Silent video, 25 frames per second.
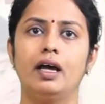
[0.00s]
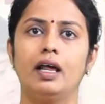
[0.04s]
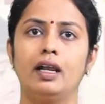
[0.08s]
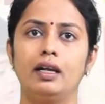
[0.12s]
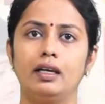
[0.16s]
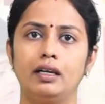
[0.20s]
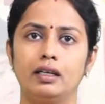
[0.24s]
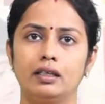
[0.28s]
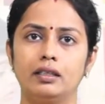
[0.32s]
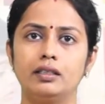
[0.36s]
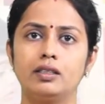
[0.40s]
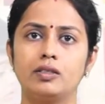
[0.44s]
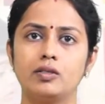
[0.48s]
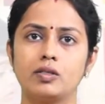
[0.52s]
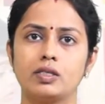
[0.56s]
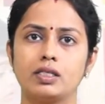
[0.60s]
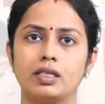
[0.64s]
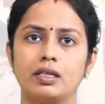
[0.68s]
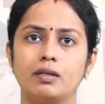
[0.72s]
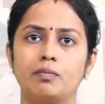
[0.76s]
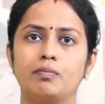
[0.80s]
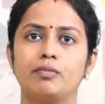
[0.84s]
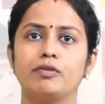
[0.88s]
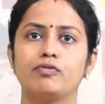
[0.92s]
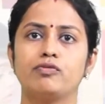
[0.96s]
learn to
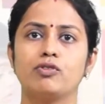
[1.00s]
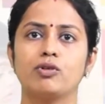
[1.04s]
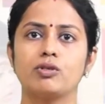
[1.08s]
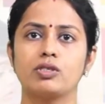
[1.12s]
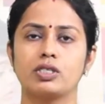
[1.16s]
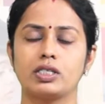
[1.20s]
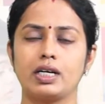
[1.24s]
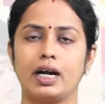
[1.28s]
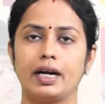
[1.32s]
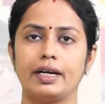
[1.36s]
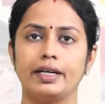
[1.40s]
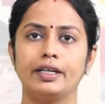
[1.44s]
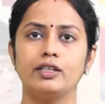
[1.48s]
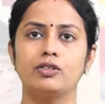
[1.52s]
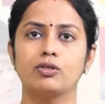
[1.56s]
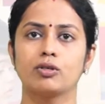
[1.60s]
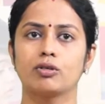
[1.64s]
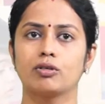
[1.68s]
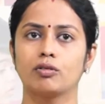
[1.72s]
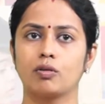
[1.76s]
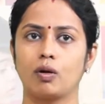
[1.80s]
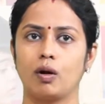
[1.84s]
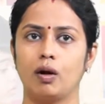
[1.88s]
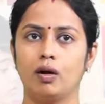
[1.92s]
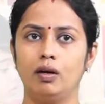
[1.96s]
sit before starting to
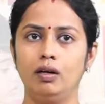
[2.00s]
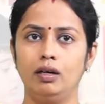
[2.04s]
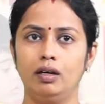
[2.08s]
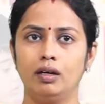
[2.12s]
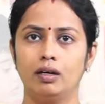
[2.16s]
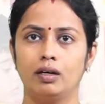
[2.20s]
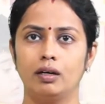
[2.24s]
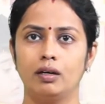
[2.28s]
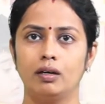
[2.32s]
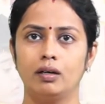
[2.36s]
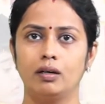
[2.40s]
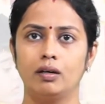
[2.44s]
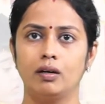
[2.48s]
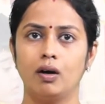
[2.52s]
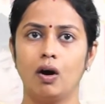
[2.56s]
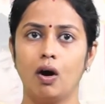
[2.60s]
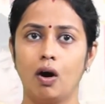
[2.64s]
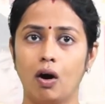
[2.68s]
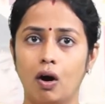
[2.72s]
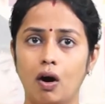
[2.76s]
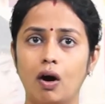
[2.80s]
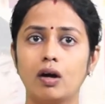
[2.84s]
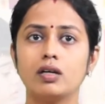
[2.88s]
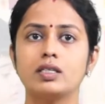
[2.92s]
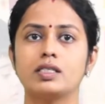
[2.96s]
crawl
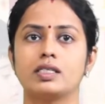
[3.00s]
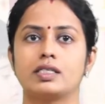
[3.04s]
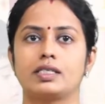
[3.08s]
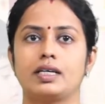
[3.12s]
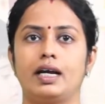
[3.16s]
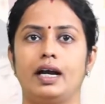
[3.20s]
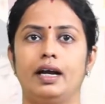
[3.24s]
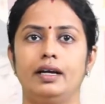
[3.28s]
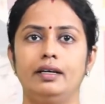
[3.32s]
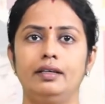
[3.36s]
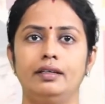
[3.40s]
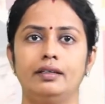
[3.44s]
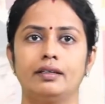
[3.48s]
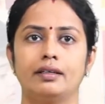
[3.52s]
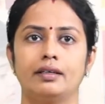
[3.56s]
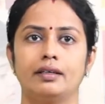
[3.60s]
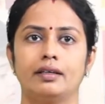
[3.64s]
or stand